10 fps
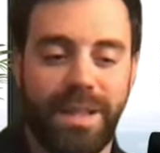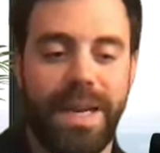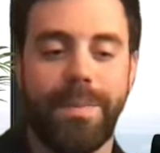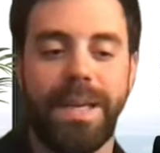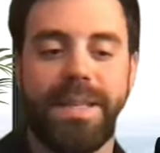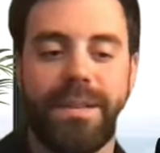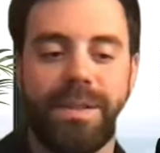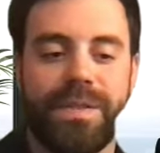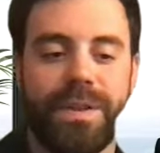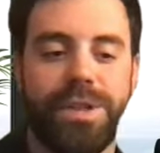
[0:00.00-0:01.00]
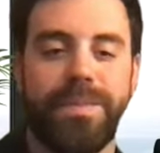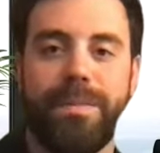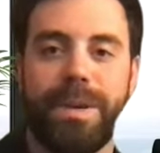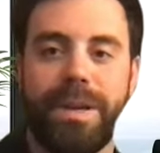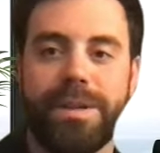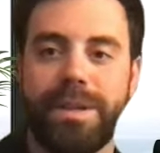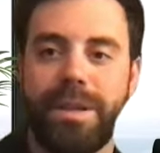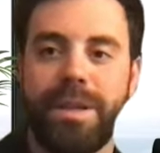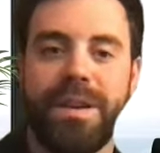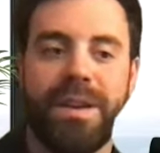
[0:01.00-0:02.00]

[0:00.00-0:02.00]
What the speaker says: at MIT. I was finishing my PhD.